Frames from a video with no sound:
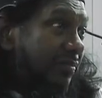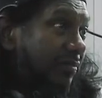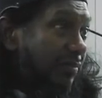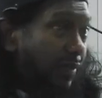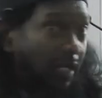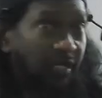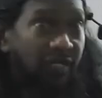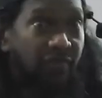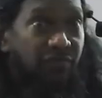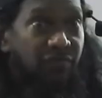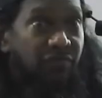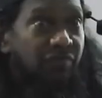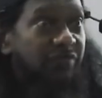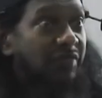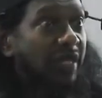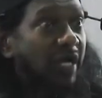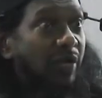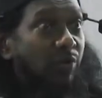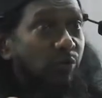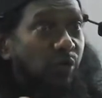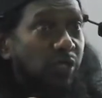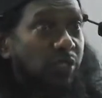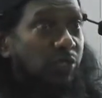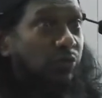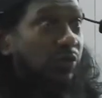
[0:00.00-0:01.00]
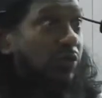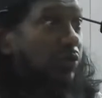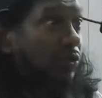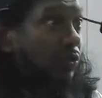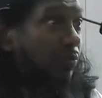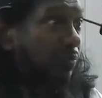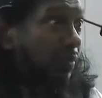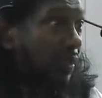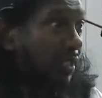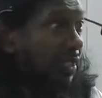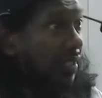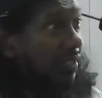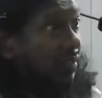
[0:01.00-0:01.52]
Then if that what you want to
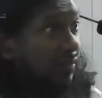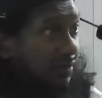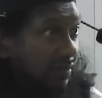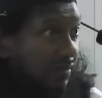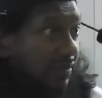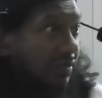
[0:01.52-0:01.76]
be,